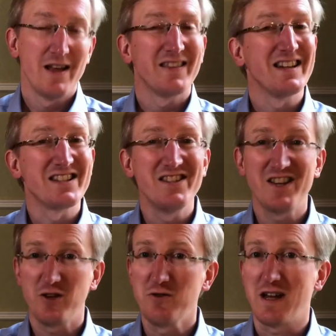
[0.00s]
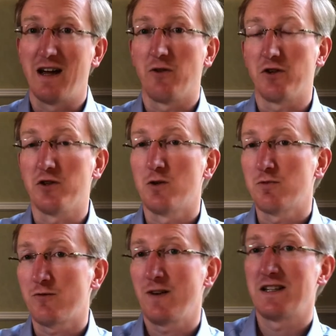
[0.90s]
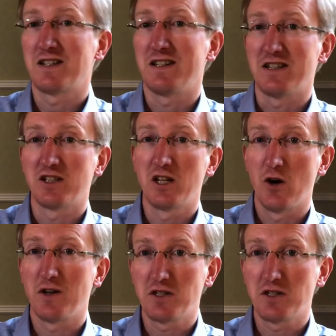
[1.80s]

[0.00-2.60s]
There's no doubt that your professor is going